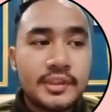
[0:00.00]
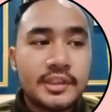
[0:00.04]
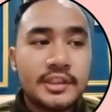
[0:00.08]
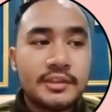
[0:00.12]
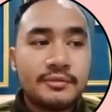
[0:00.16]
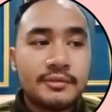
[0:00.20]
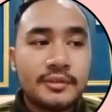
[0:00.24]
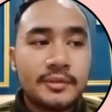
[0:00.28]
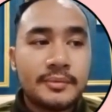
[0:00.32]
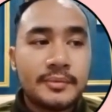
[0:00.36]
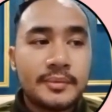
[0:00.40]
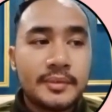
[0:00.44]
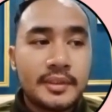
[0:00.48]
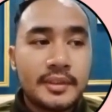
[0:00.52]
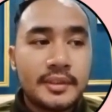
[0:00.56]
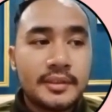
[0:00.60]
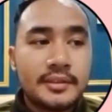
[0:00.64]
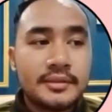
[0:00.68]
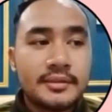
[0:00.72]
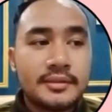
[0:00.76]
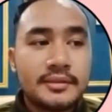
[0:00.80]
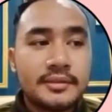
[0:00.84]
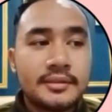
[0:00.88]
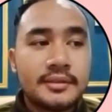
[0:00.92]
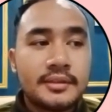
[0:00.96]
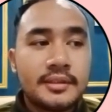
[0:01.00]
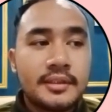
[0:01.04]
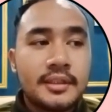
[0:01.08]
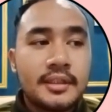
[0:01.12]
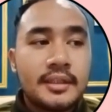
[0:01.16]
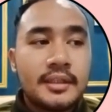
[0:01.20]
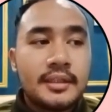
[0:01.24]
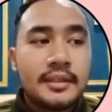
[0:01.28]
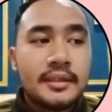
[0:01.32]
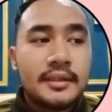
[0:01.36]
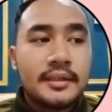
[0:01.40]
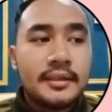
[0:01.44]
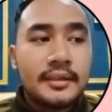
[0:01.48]
EMS,
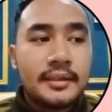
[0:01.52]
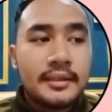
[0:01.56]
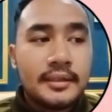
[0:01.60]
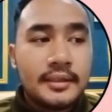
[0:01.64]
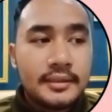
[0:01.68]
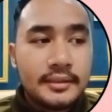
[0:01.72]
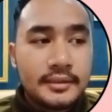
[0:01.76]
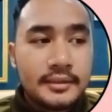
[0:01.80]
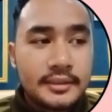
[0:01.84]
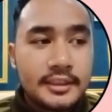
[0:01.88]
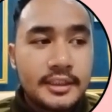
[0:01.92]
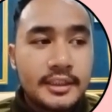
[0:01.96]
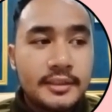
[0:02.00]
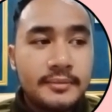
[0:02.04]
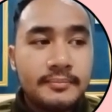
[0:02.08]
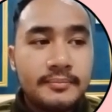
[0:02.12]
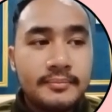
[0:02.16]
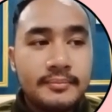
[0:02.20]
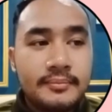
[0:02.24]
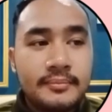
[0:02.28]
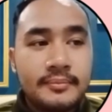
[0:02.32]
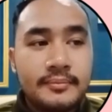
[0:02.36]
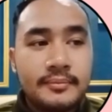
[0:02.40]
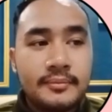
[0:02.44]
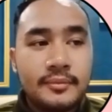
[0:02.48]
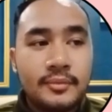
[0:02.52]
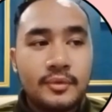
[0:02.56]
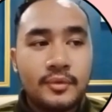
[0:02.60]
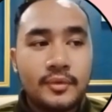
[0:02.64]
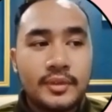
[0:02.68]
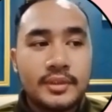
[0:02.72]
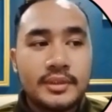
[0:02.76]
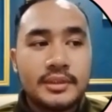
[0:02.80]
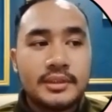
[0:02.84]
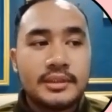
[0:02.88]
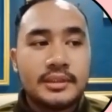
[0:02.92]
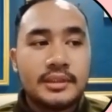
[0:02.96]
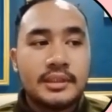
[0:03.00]
same with
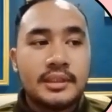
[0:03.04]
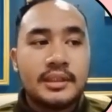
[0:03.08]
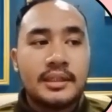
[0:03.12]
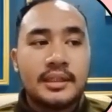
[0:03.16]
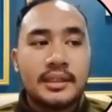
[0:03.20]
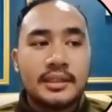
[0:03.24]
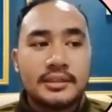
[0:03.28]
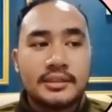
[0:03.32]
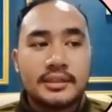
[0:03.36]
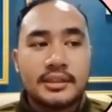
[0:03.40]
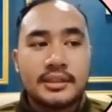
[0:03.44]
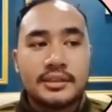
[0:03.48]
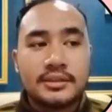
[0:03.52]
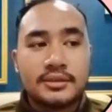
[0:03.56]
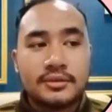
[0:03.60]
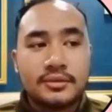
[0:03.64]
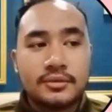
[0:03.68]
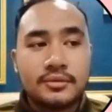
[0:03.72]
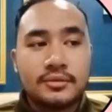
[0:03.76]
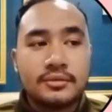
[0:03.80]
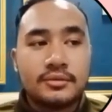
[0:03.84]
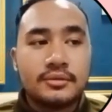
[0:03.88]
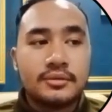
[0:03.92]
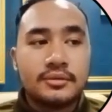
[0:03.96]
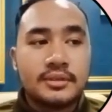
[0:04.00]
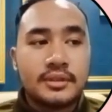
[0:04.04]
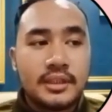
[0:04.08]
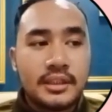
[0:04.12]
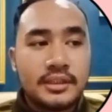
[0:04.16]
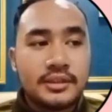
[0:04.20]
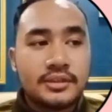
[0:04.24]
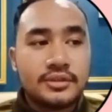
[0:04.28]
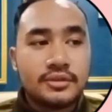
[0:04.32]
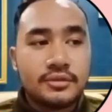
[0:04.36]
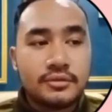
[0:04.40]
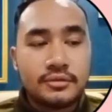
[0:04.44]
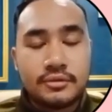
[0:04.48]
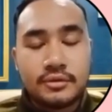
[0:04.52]
ISO
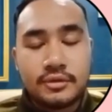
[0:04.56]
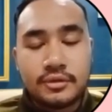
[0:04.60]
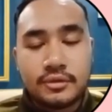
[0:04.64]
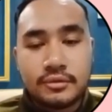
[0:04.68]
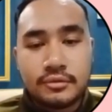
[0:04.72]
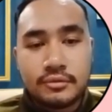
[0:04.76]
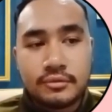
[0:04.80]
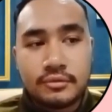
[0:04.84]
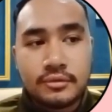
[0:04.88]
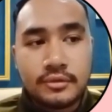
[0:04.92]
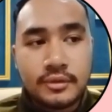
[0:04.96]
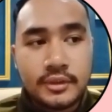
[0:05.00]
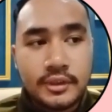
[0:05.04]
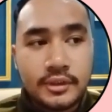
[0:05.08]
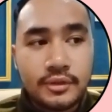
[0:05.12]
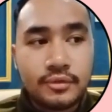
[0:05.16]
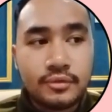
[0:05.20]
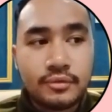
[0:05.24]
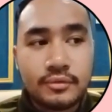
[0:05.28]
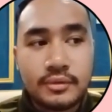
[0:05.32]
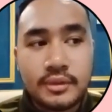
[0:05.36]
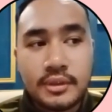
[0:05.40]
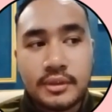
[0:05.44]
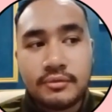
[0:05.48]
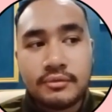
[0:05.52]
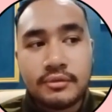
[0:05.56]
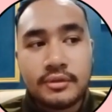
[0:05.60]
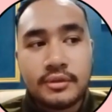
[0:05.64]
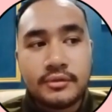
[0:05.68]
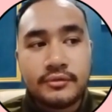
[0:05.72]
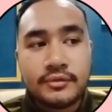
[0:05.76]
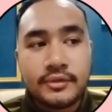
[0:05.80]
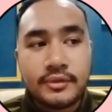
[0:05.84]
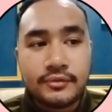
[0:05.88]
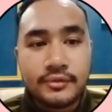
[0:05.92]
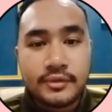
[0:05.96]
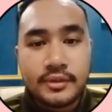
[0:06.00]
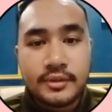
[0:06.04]

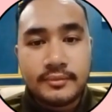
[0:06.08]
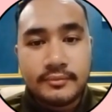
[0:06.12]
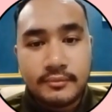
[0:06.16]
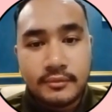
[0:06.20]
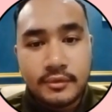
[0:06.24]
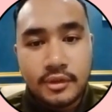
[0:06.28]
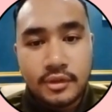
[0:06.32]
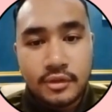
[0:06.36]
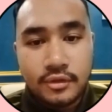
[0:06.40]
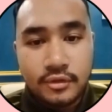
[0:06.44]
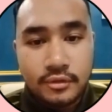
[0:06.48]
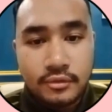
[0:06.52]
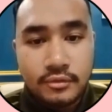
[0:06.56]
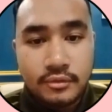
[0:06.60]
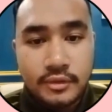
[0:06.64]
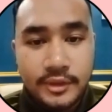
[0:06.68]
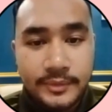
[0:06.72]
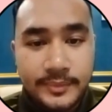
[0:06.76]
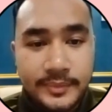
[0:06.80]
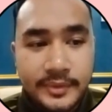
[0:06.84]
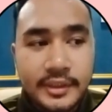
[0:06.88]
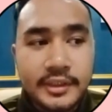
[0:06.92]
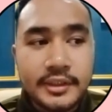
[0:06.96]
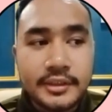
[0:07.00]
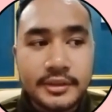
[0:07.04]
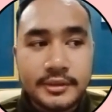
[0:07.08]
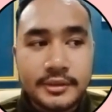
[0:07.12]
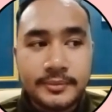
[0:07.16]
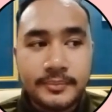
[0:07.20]
9001-2015 QMS.